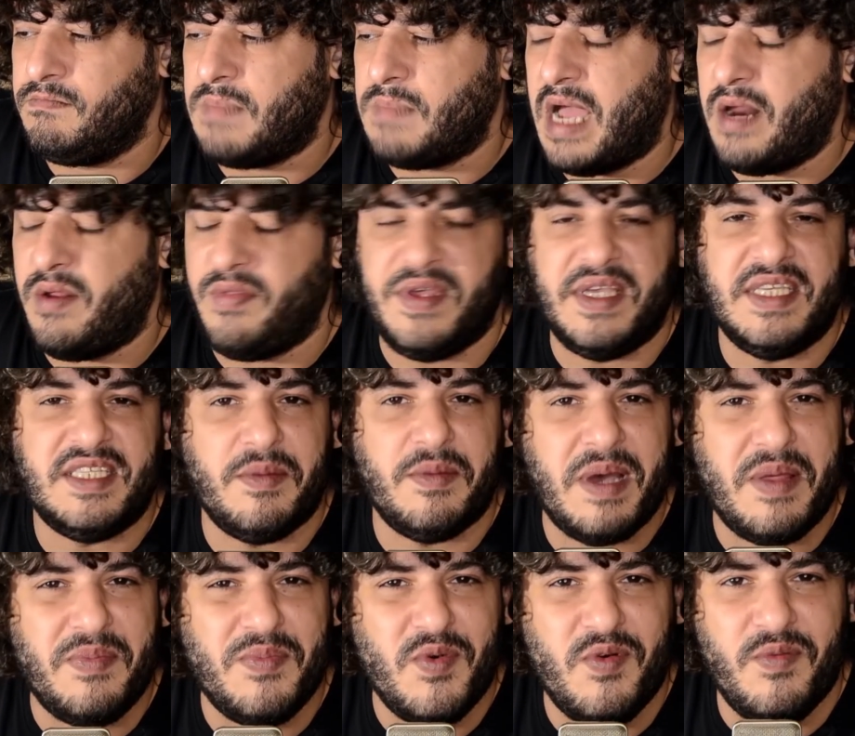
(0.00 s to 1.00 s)
I don't think it's a
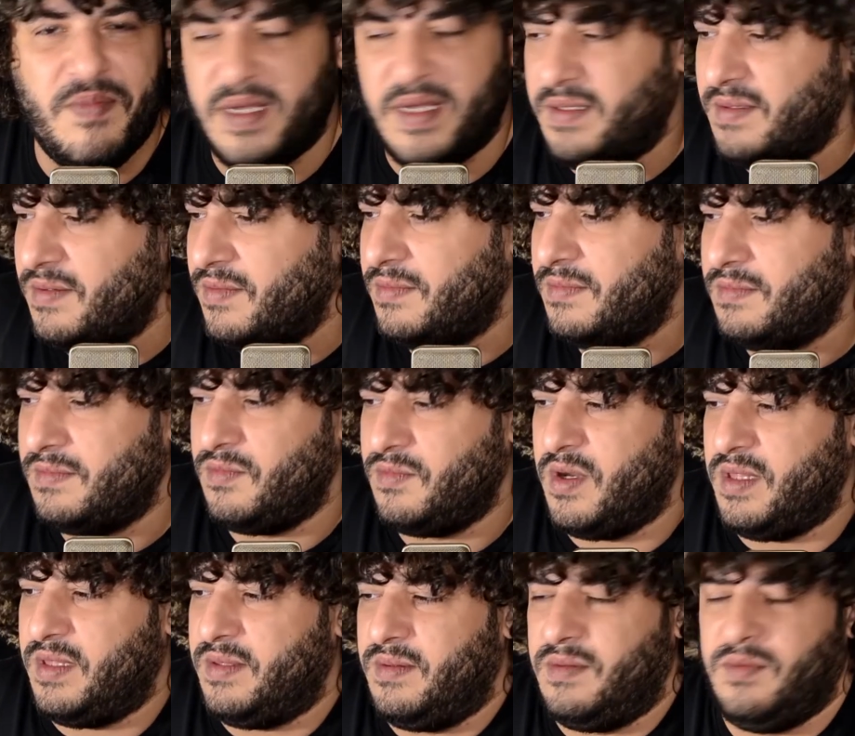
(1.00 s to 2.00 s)
bad move, but
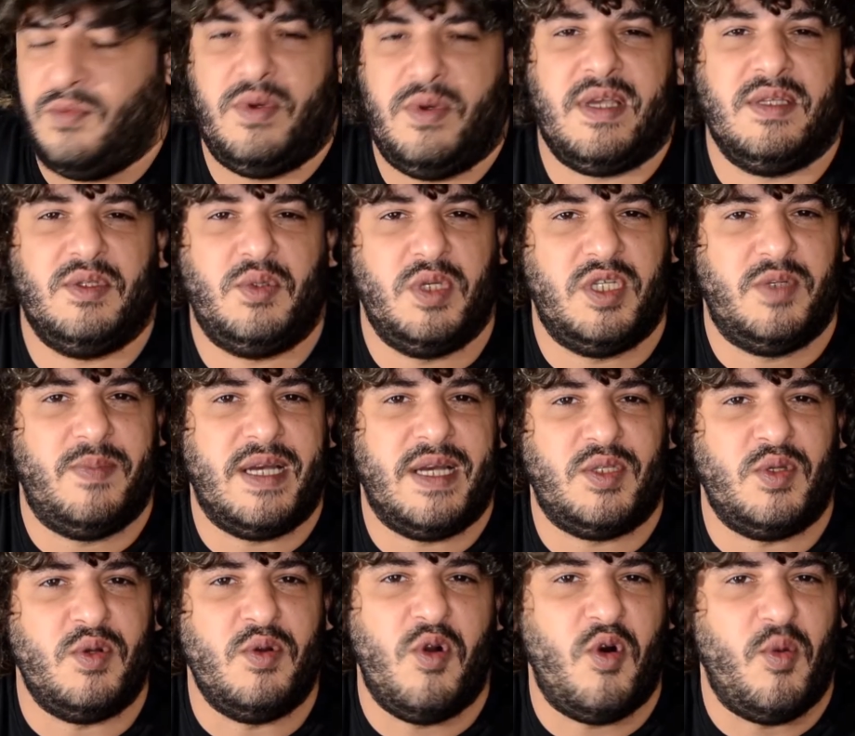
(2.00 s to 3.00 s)
well, we can switch back
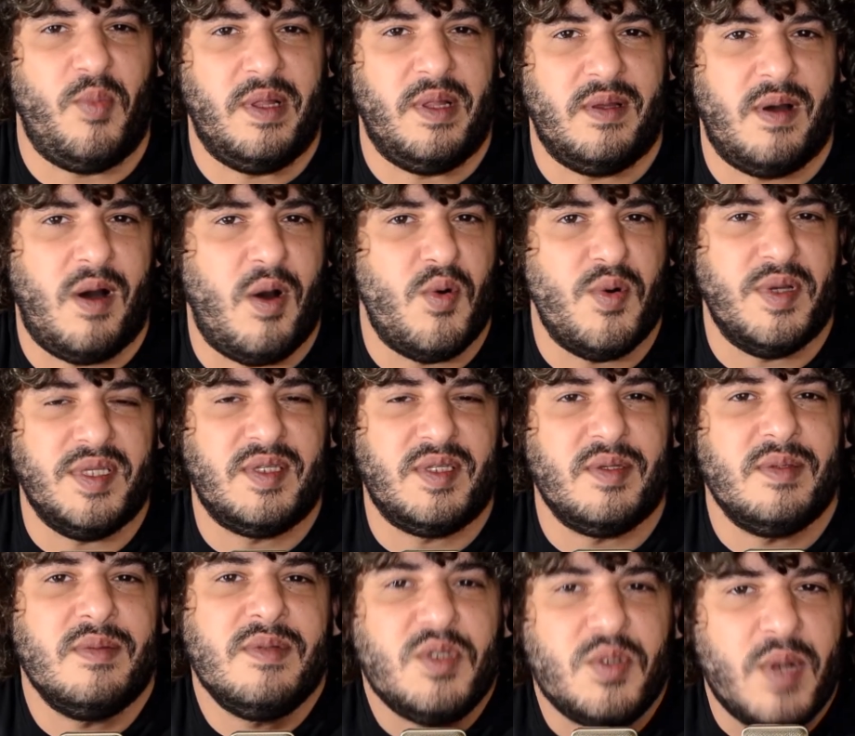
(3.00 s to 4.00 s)
to normal
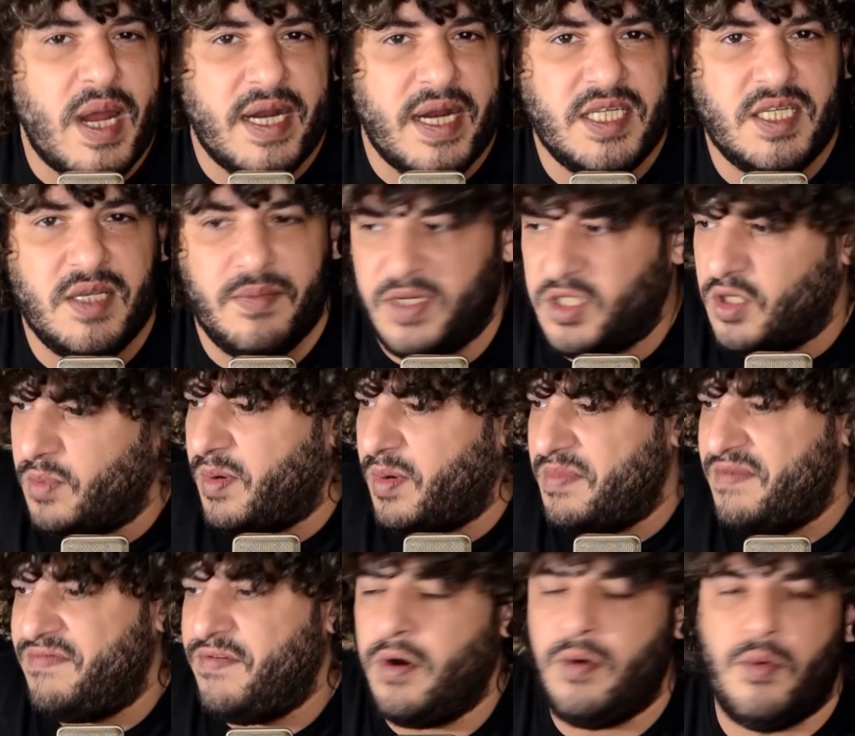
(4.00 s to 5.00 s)
Owens strategy. Bishop
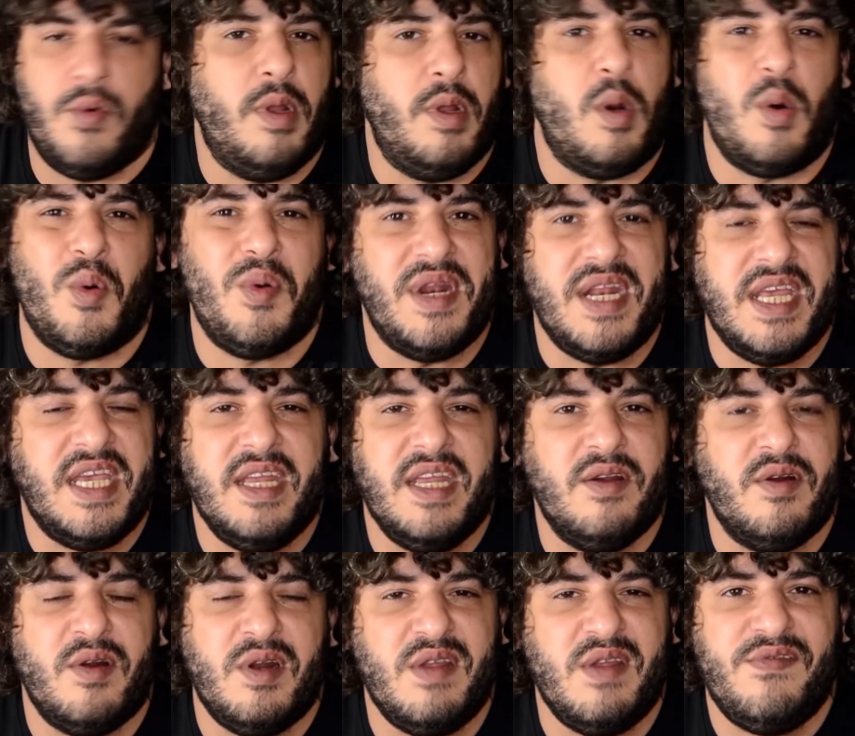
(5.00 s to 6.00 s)
on b4, we're already hit
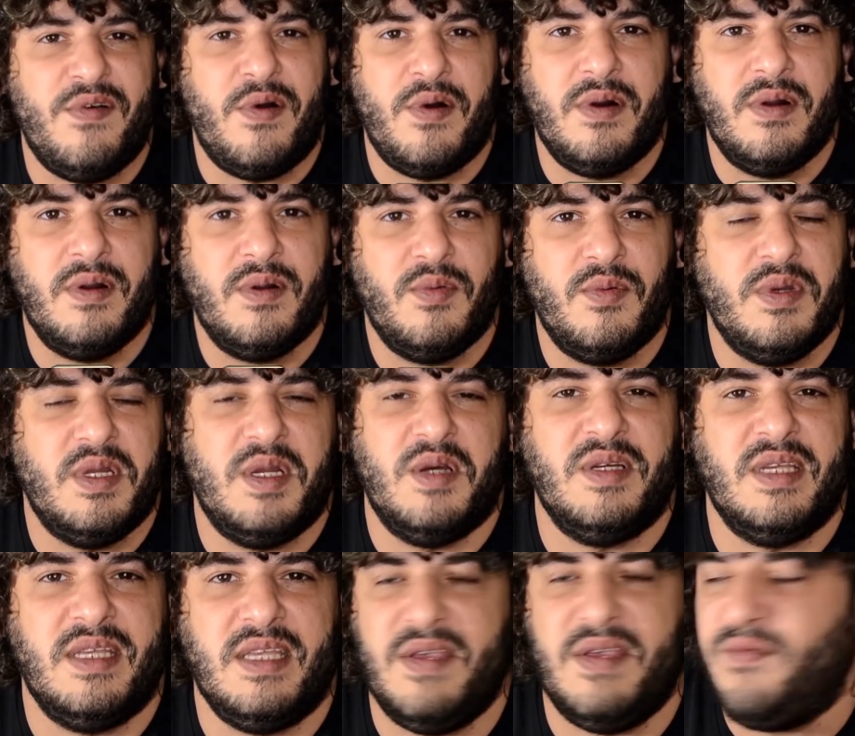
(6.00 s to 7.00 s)
on e4. We
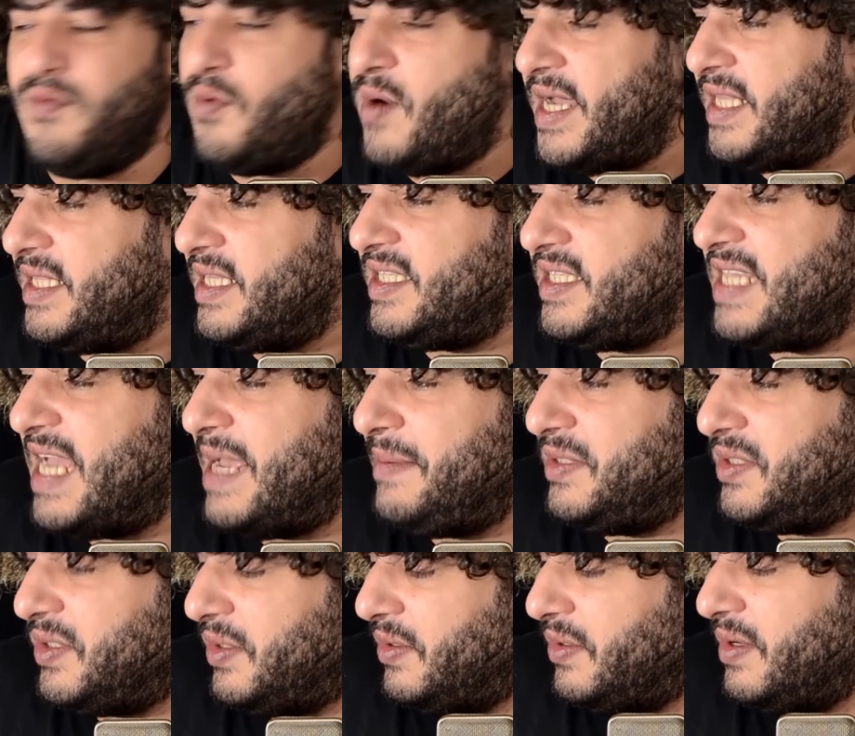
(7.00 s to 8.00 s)
don't give white the
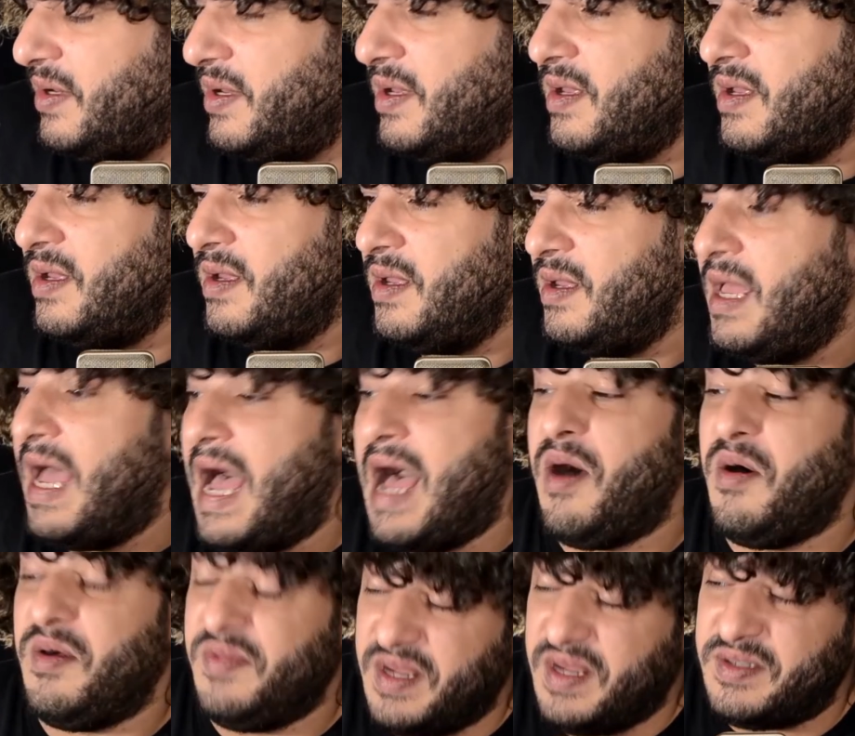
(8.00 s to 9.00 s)
time to...
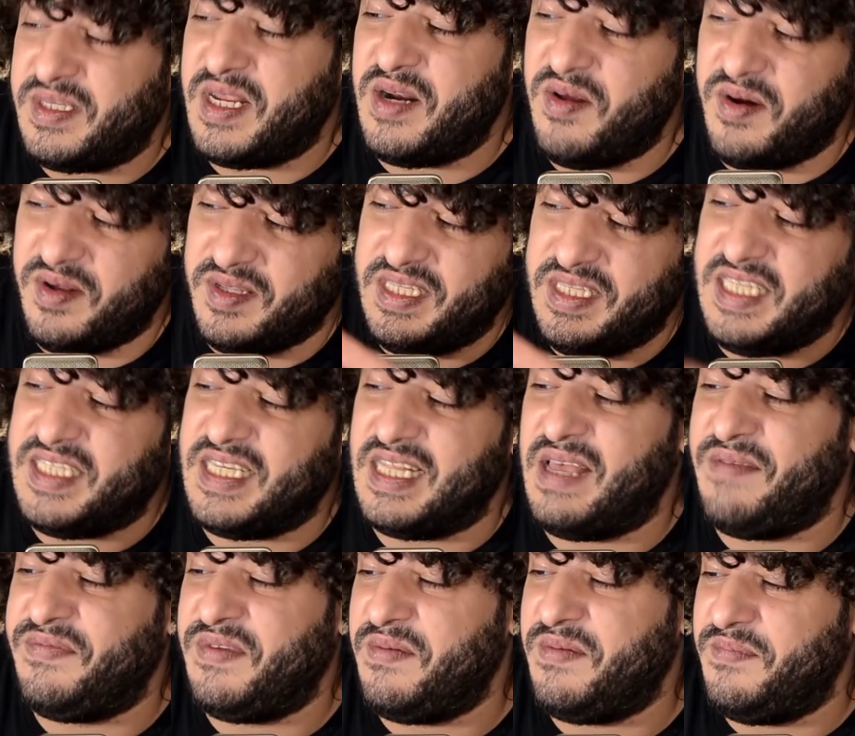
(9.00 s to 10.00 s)
Oh, there's another
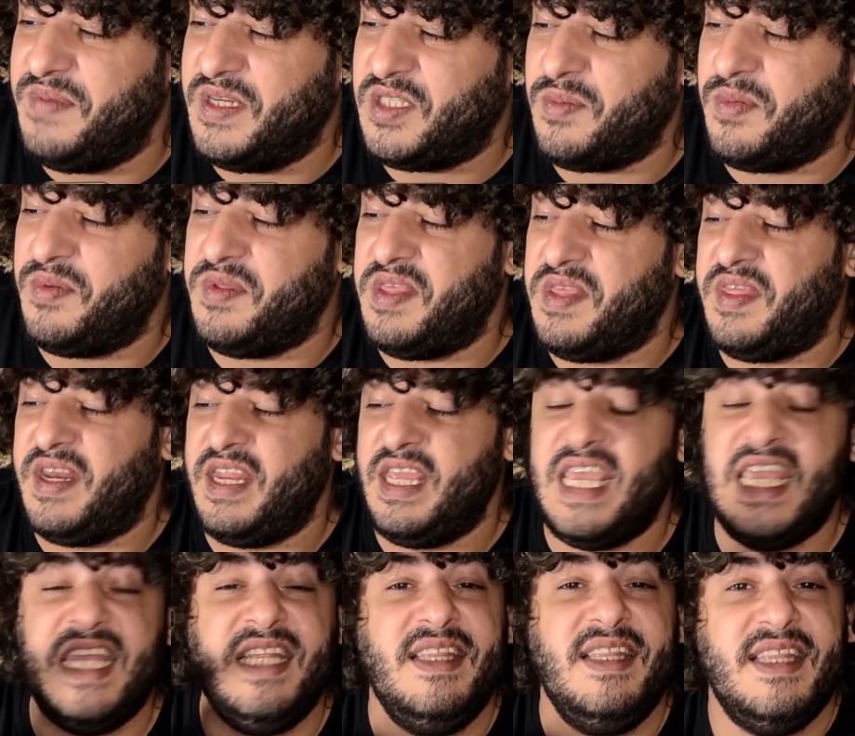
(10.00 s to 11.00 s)
detail. After bishop on d3,
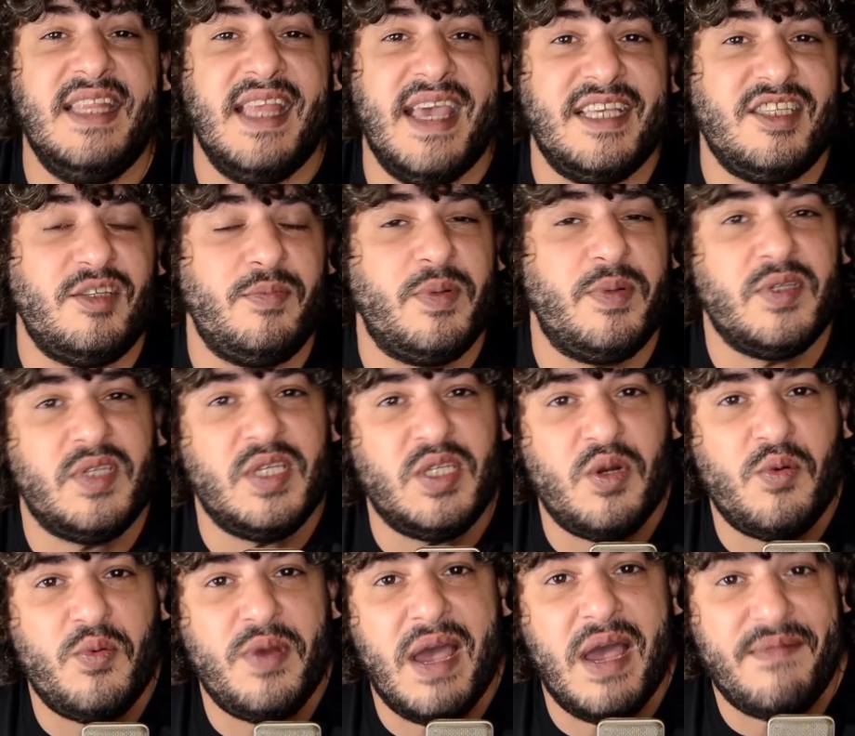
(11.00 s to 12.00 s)
in this
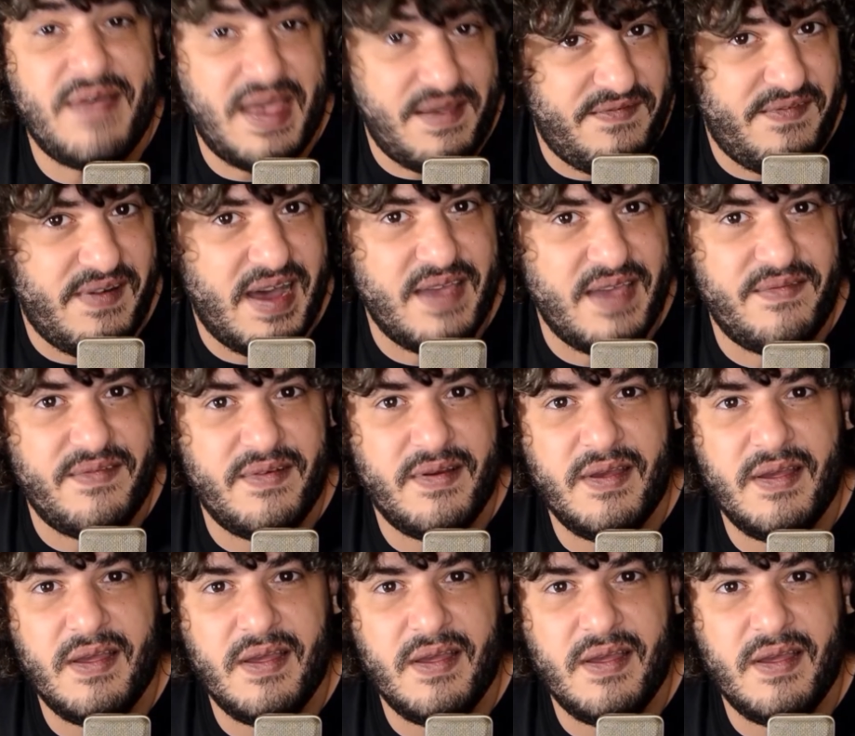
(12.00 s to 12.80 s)
position, we have f5.